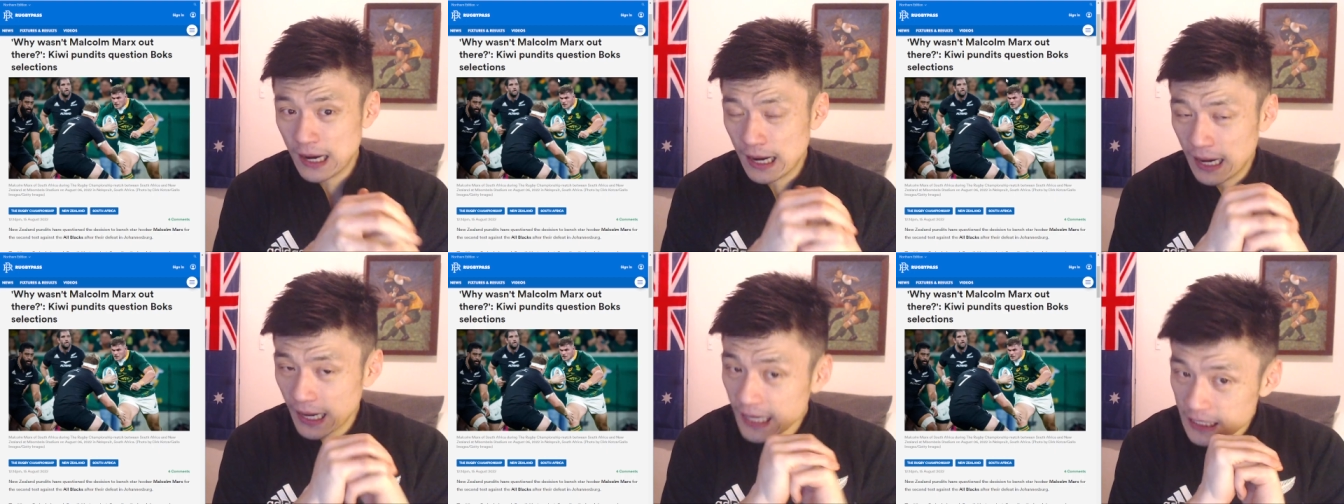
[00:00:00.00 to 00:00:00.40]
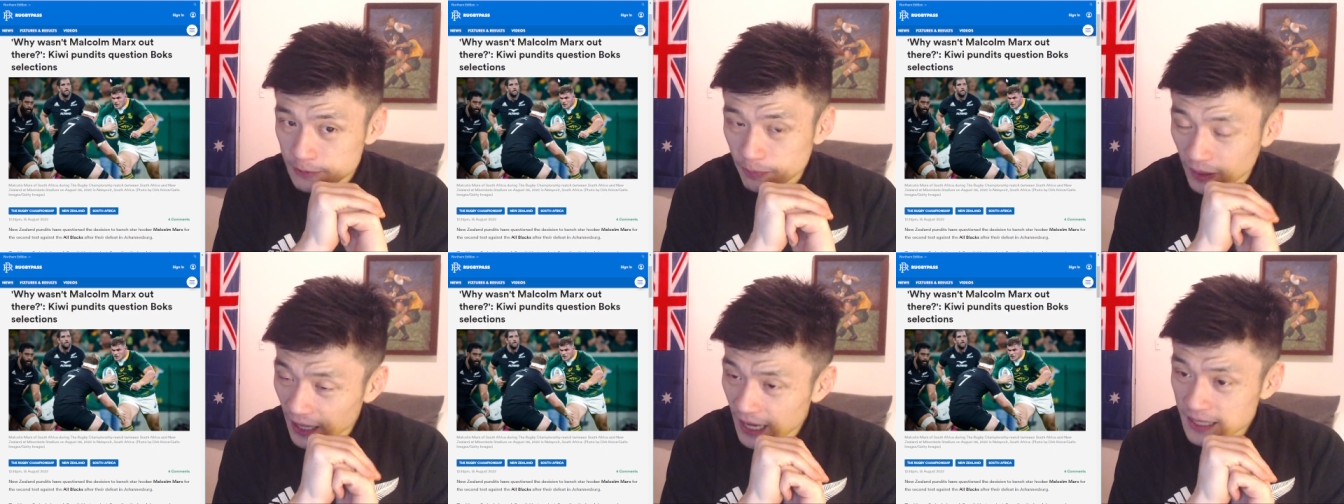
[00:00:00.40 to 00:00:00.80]
his
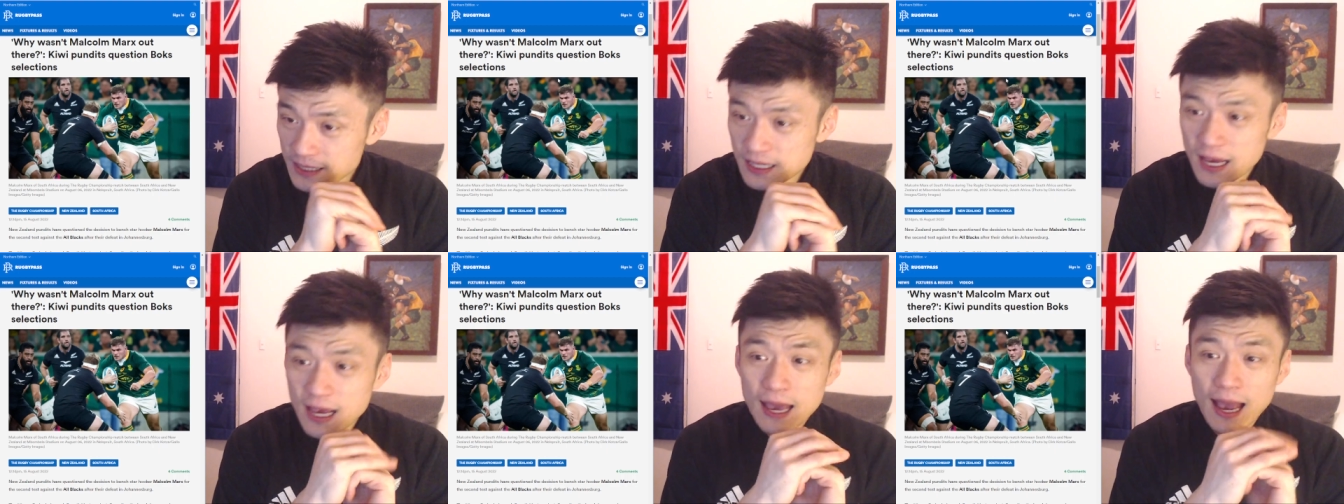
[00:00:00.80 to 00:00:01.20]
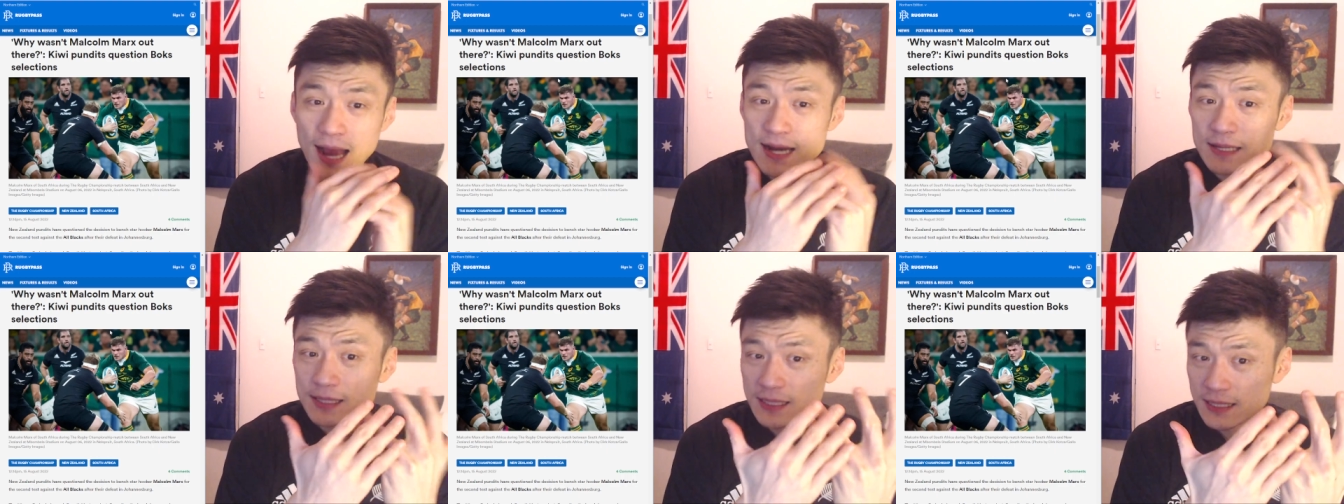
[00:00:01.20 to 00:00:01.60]
place,
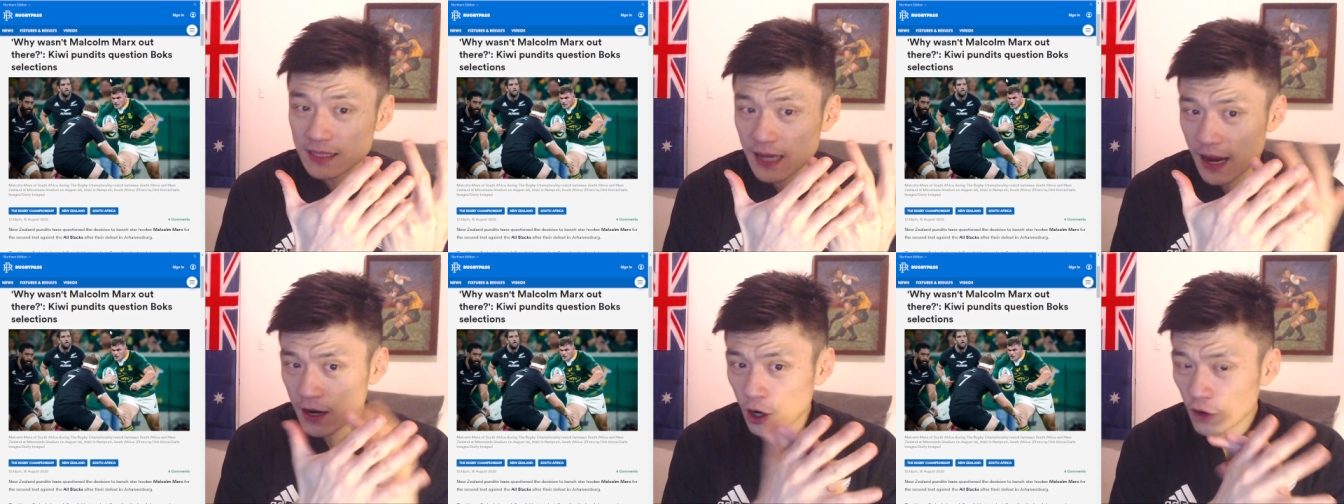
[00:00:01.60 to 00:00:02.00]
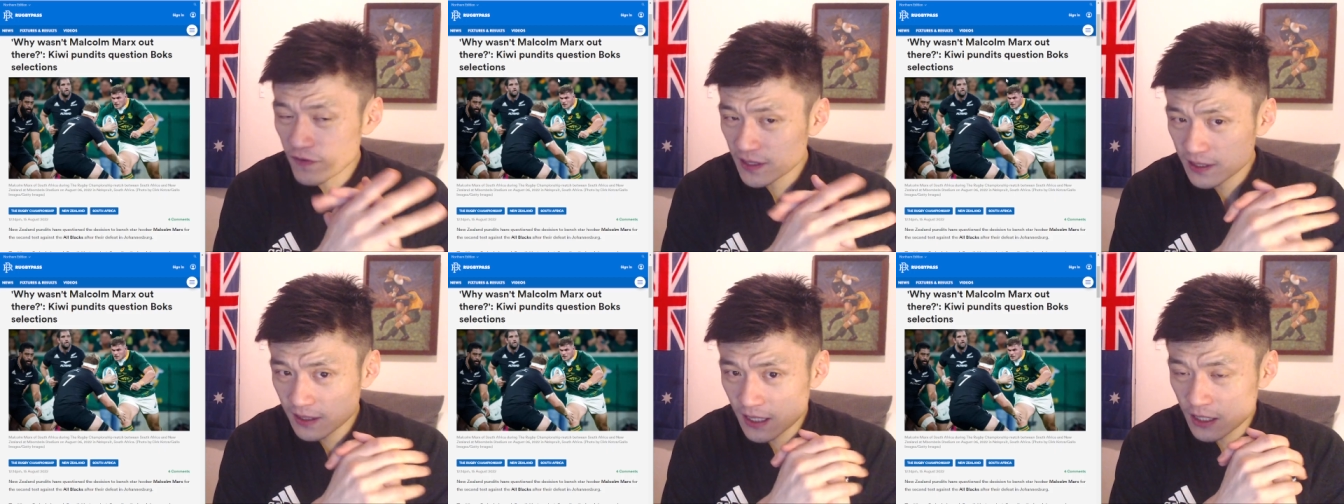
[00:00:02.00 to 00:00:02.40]
and
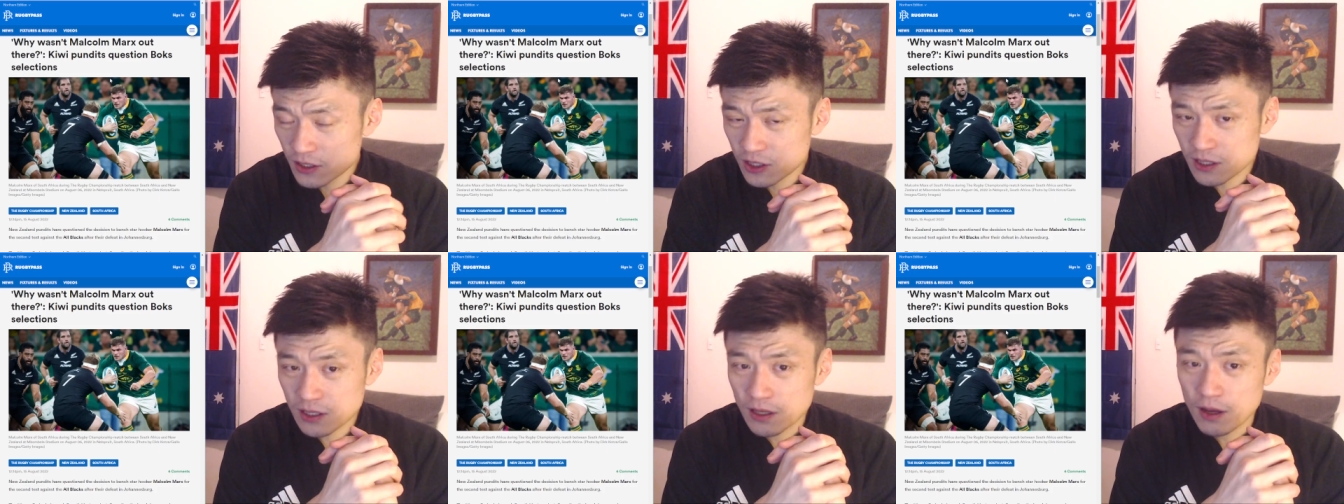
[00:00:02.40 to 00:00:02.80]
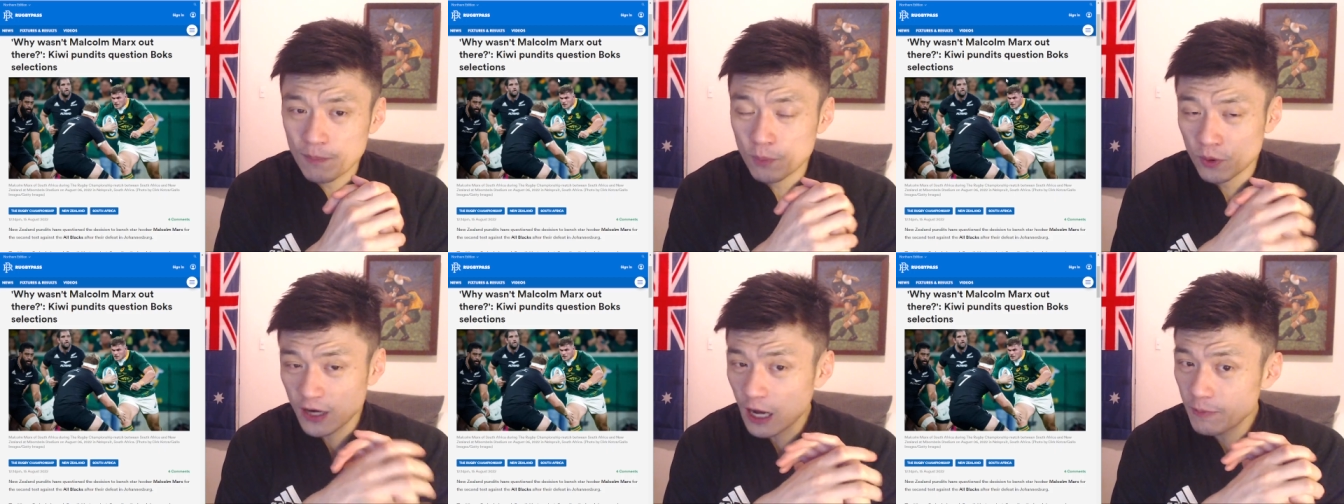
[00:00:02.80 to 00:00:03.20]
obviously
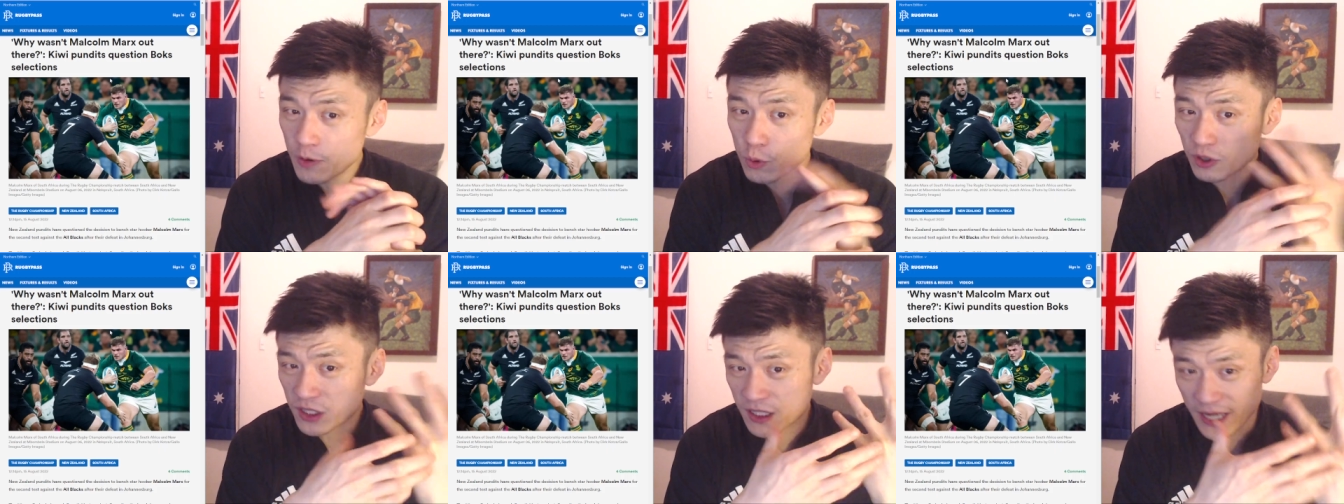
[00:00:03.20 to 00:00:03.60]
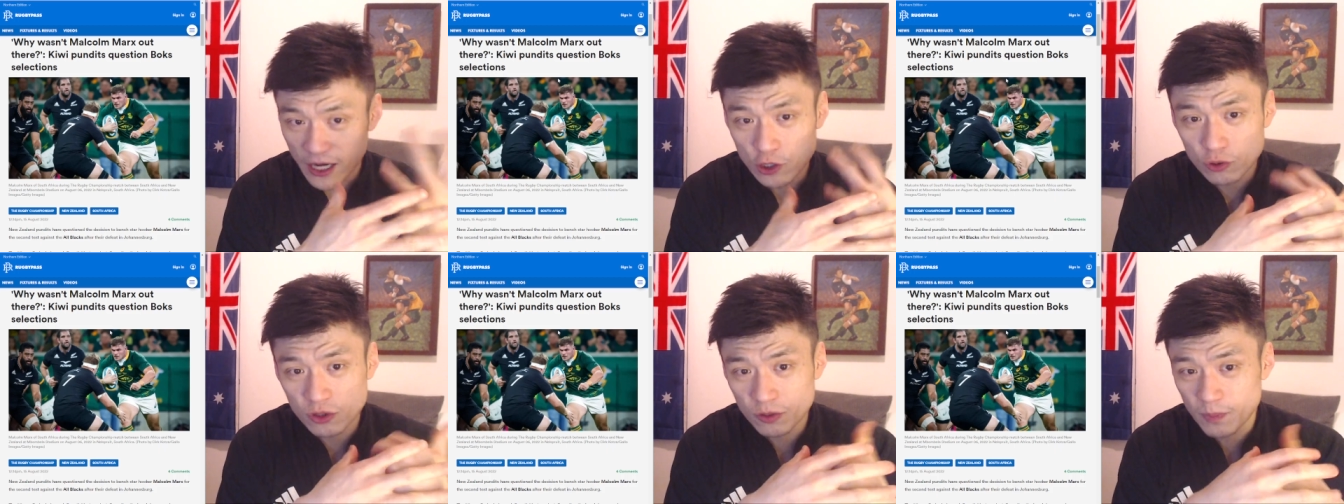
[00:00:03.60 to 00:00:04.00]
Bunabi was
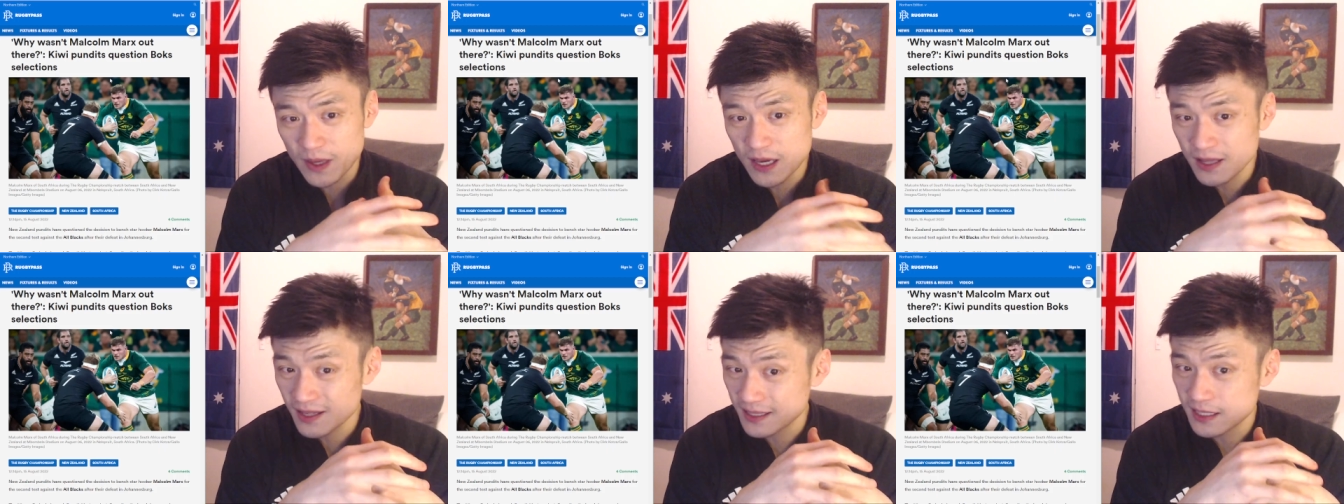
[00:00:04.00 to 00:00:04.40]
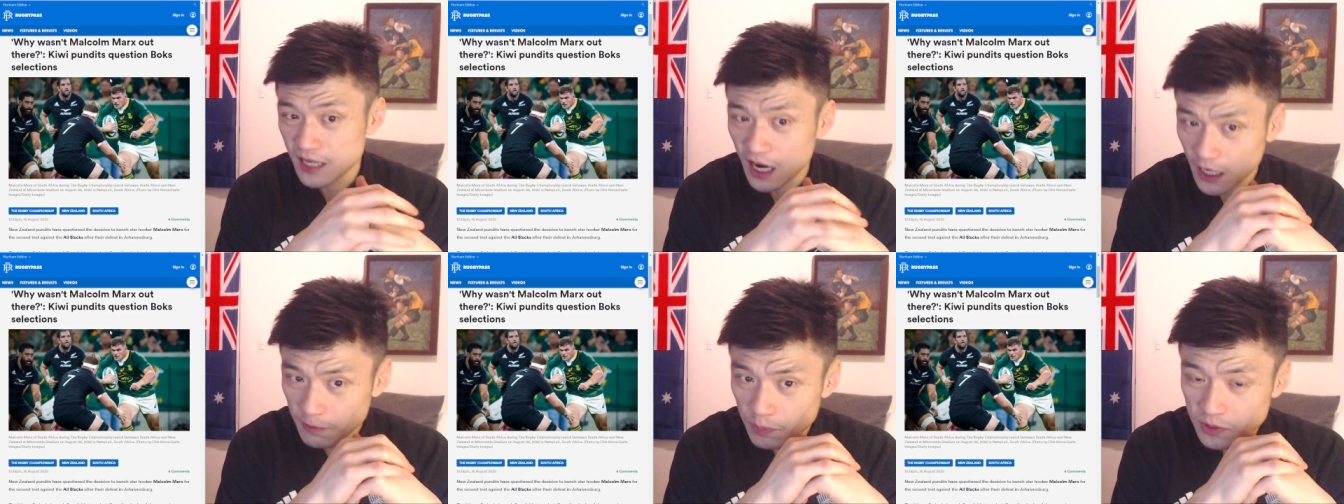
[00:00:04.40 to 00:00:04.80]
scheduled to be in the
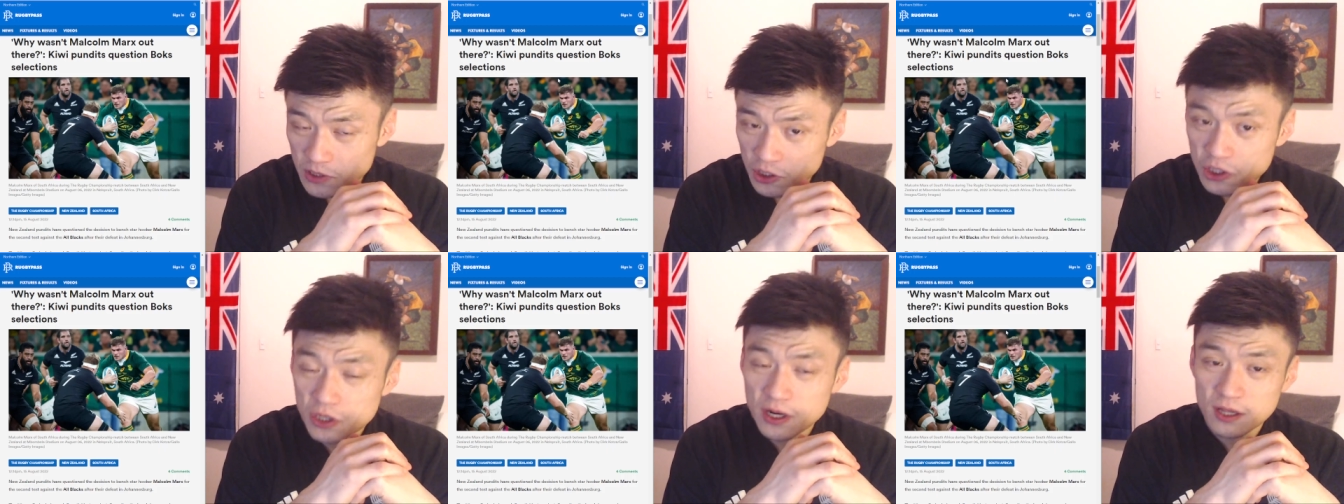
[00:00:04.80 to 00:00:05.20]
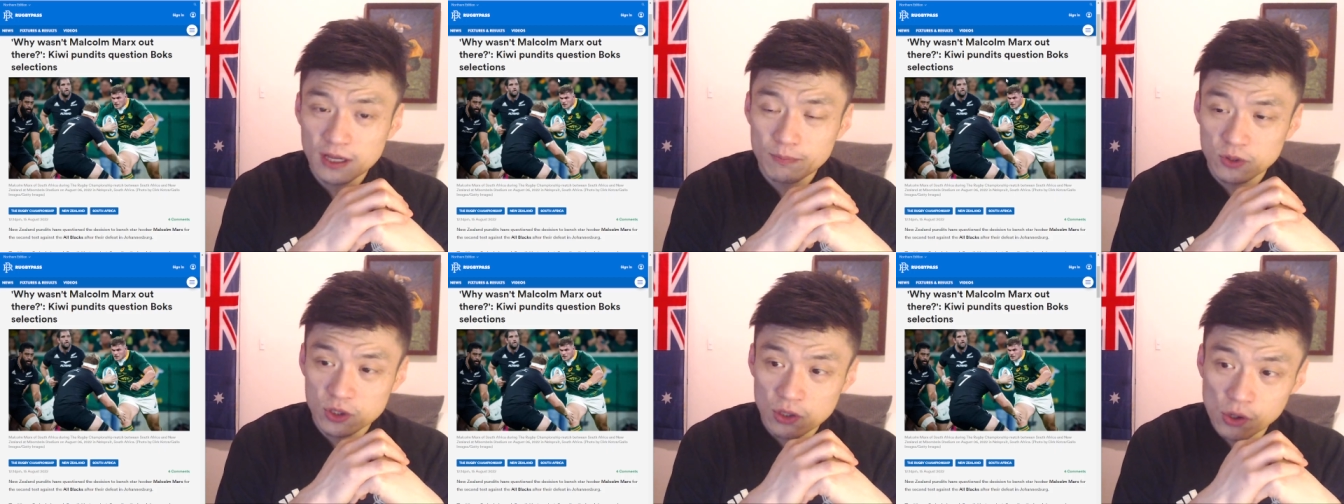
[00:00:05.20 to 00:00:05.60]
starting position at
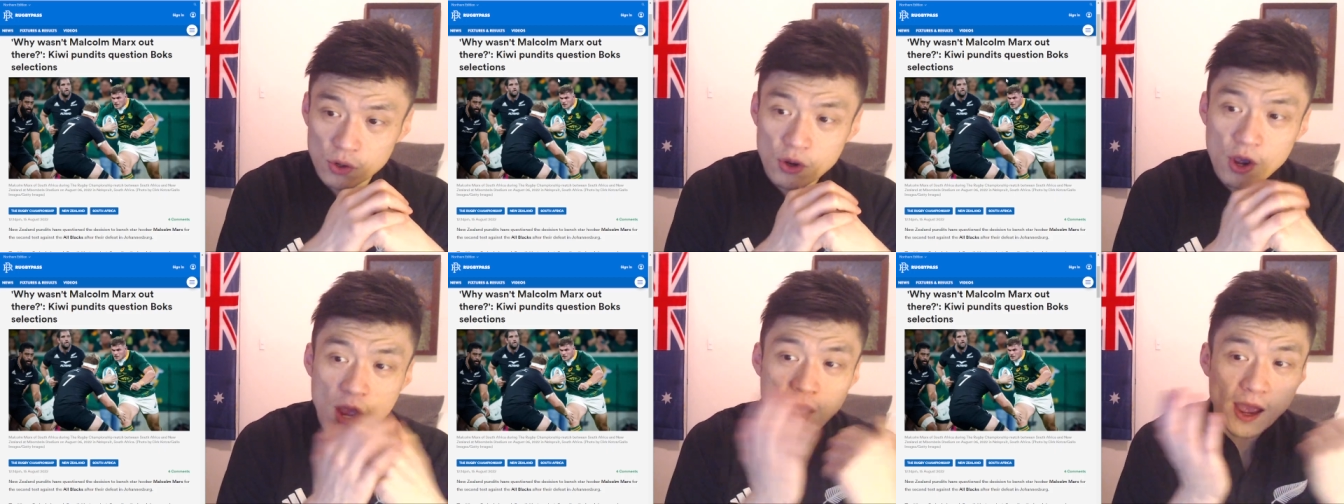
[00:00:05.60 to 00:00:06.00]
number 2.